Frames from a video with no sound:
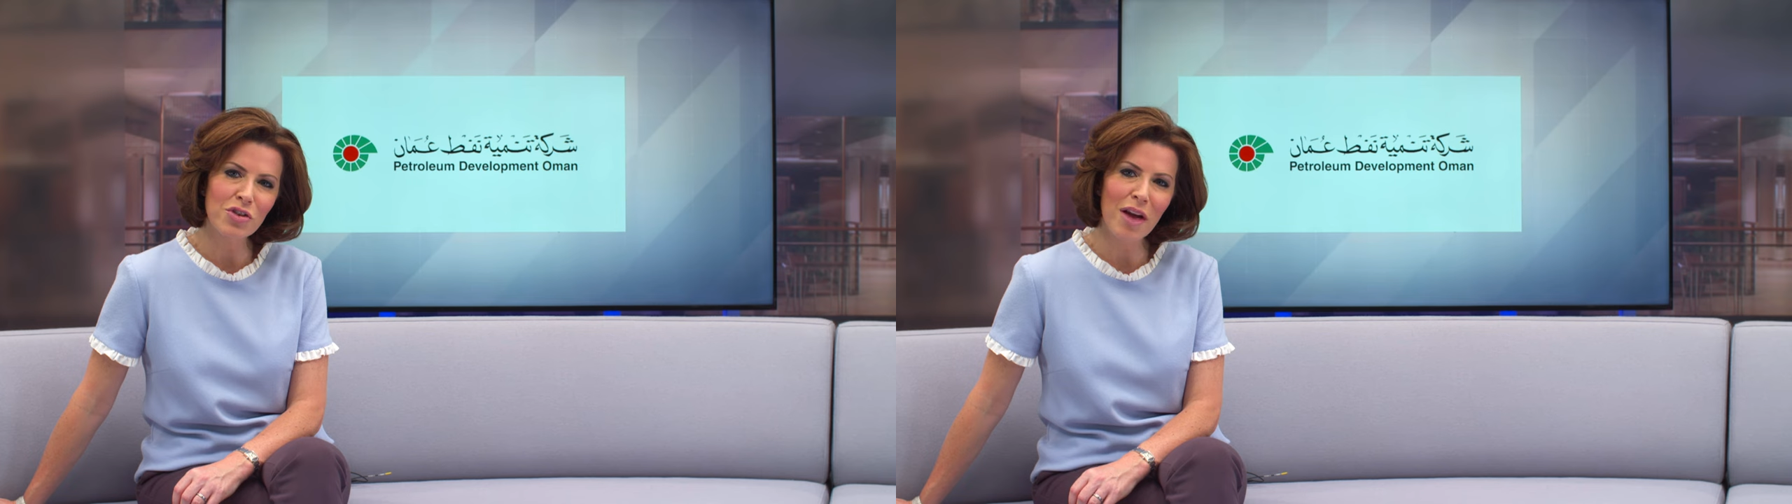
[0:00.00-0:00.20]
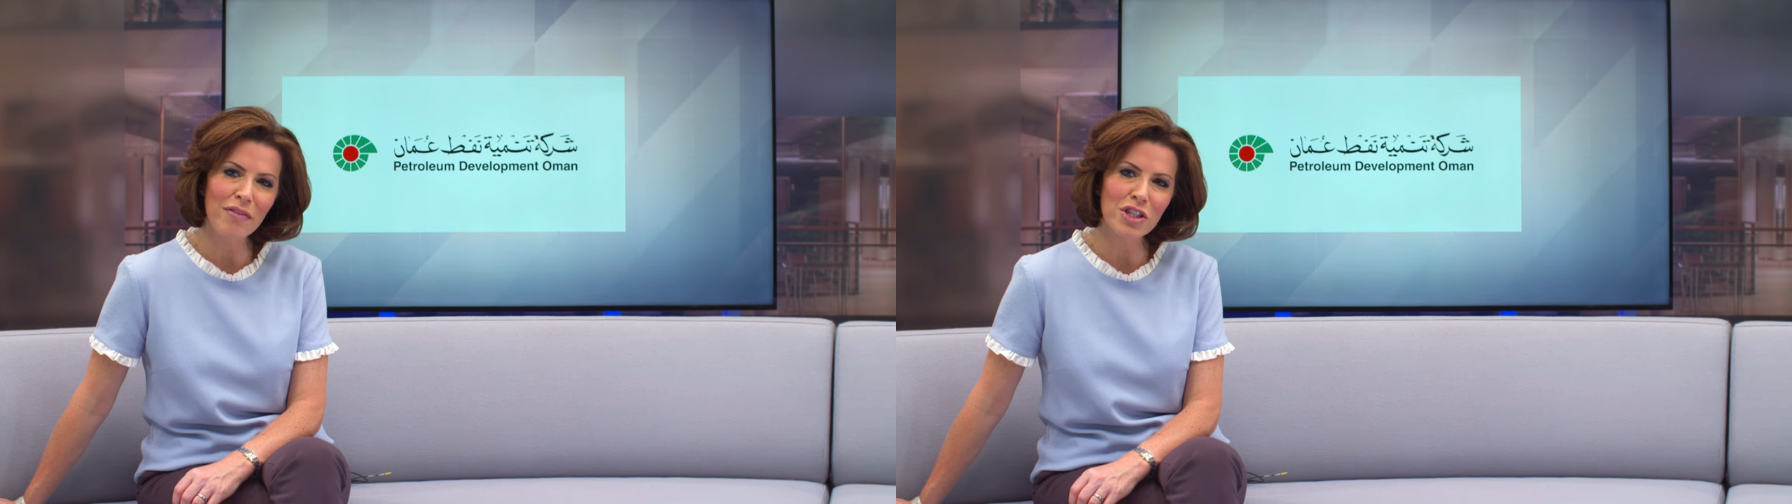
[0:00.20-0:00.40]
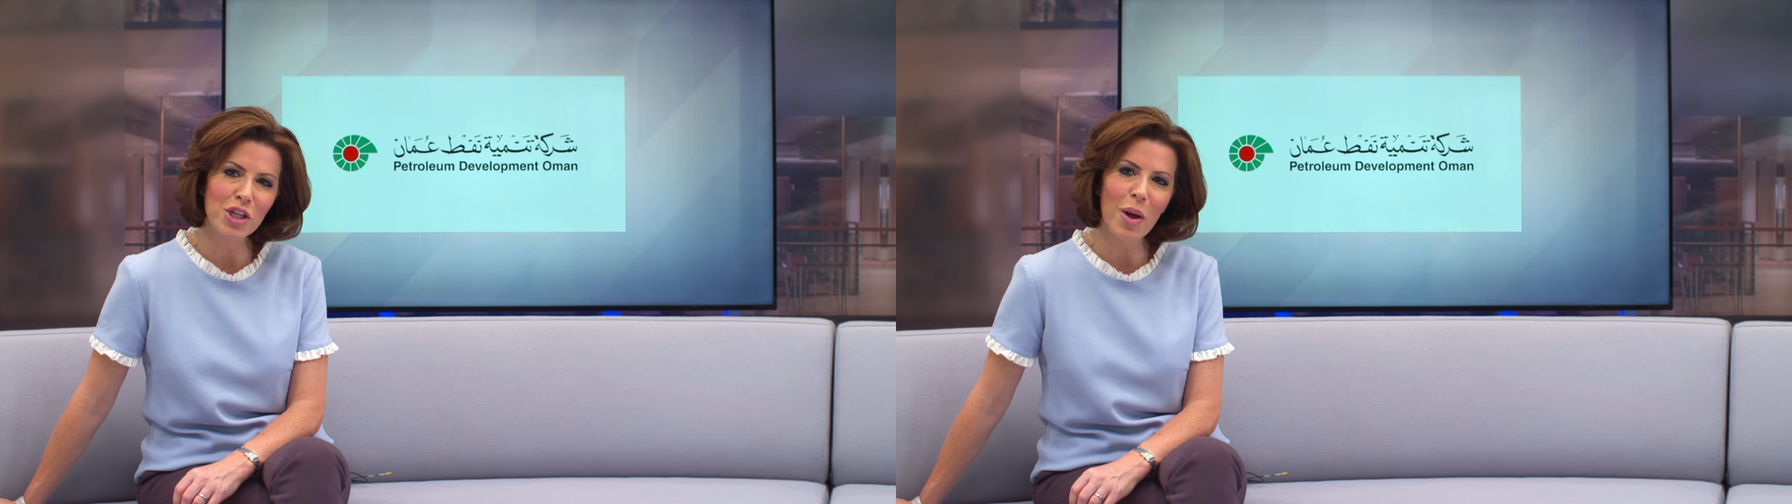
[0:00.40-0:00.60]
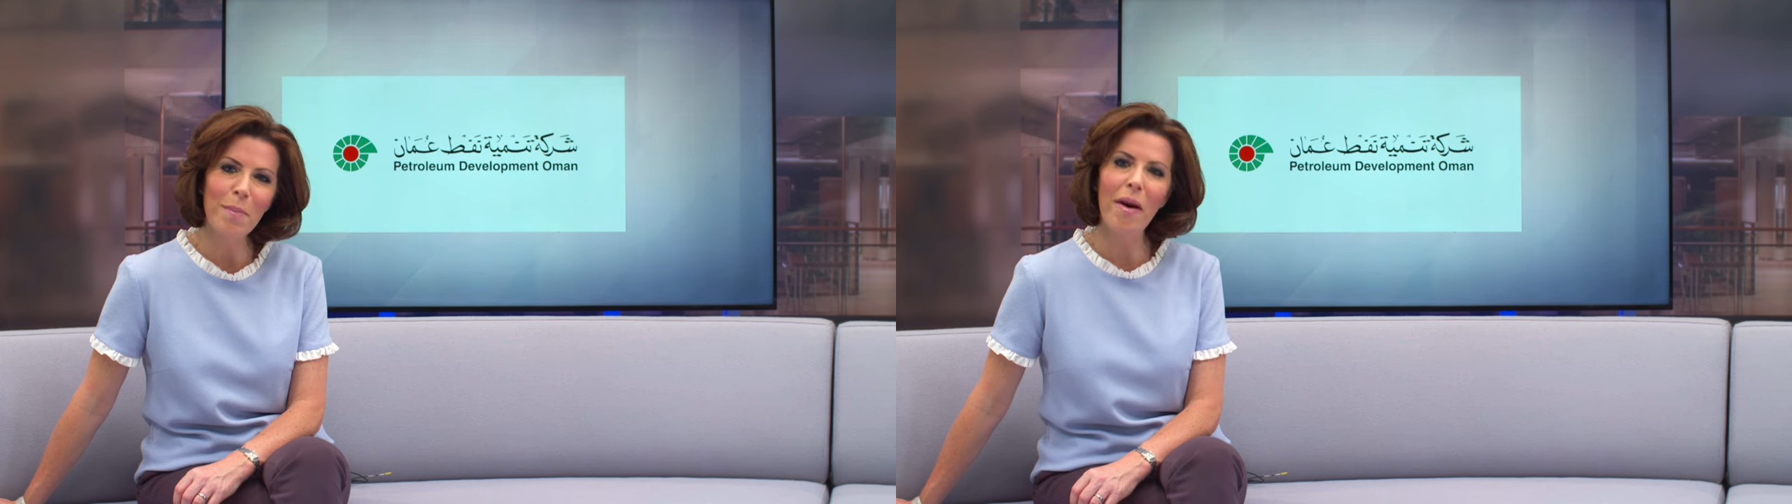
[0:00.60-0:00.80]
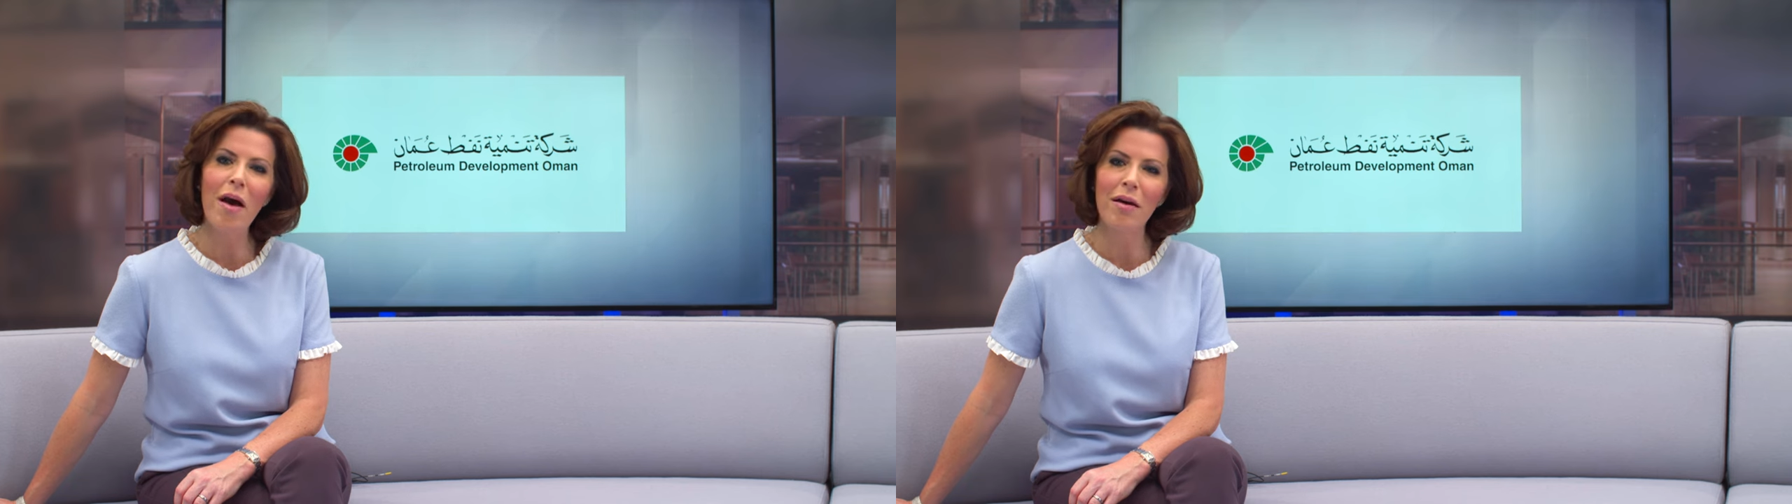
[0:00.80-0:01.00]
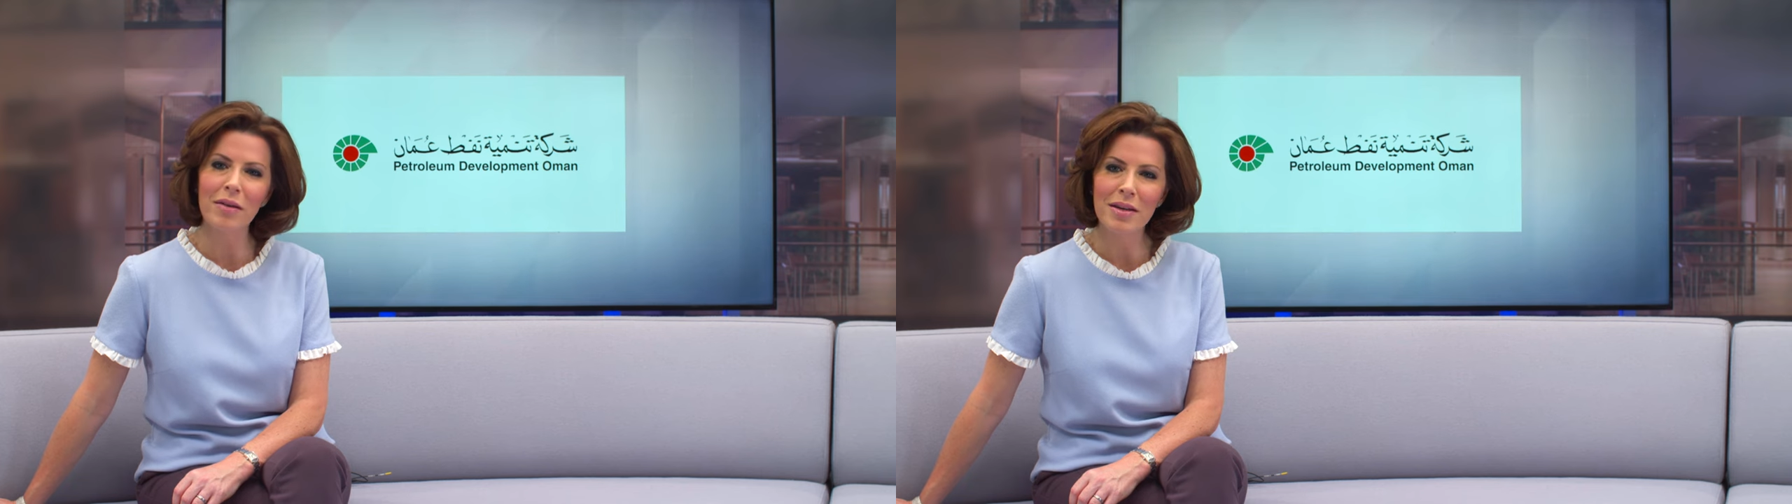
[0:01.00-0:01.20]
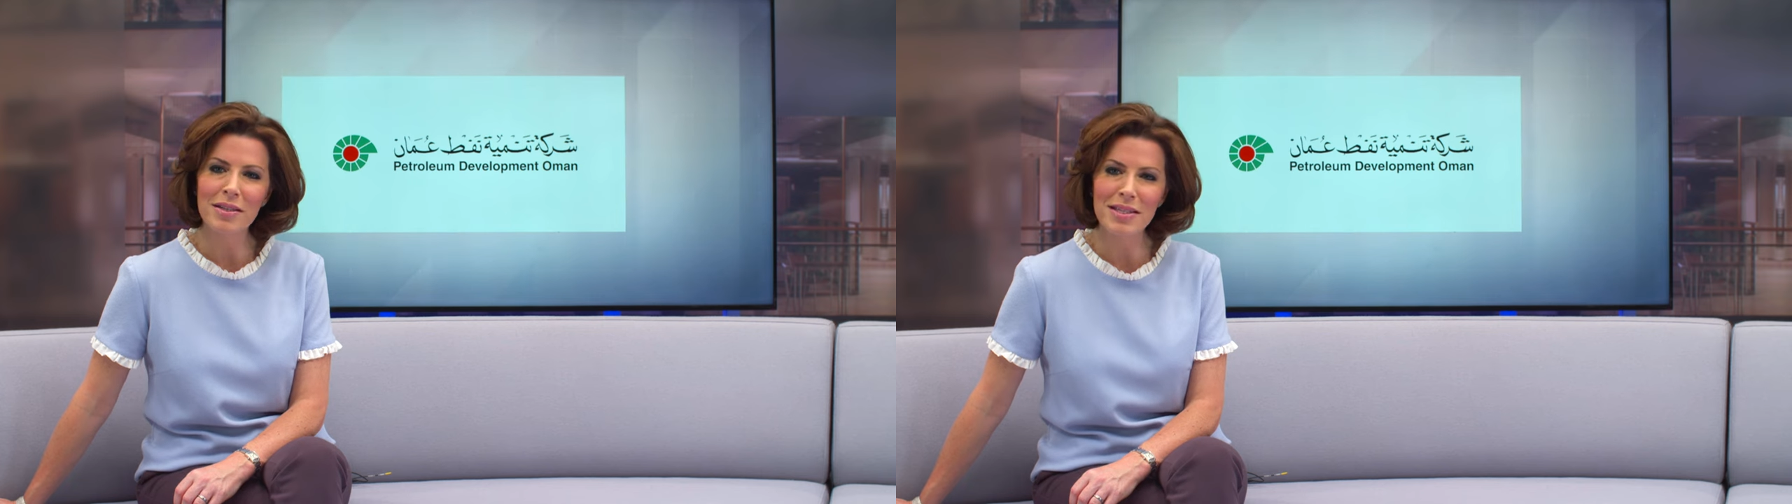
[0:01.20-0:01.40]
travelled to Oman